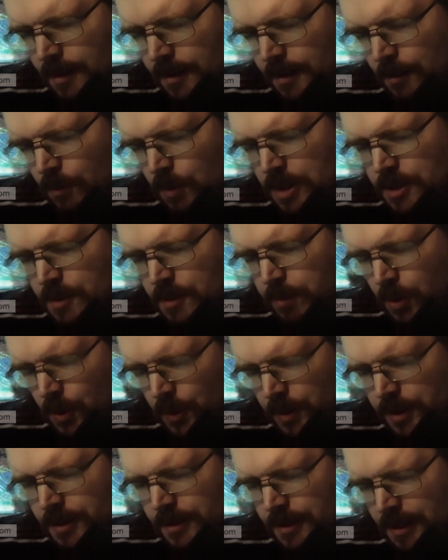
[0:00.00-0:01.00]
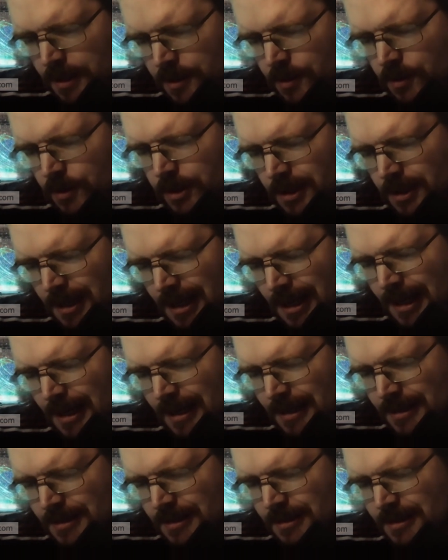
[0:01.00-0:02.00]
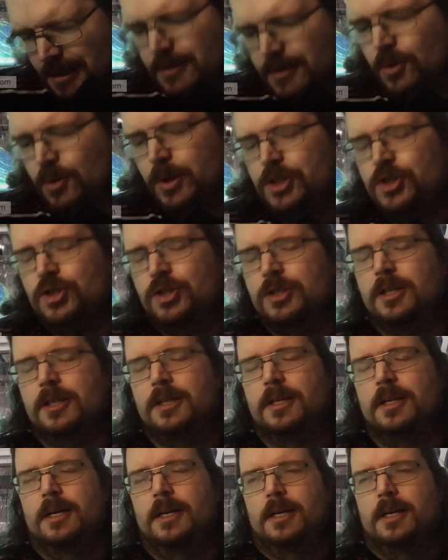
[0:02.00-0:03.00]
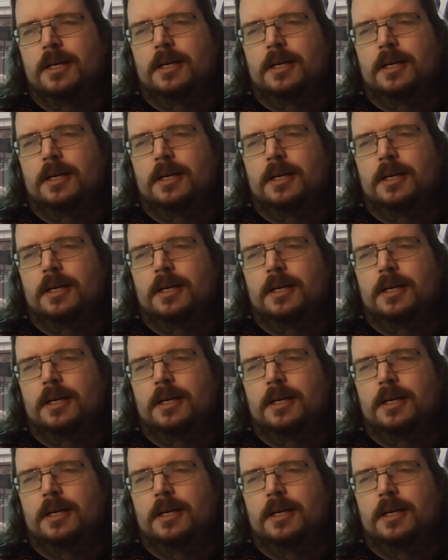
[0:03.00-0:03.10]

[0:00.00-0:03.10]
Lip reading: there was a point then, though, the question on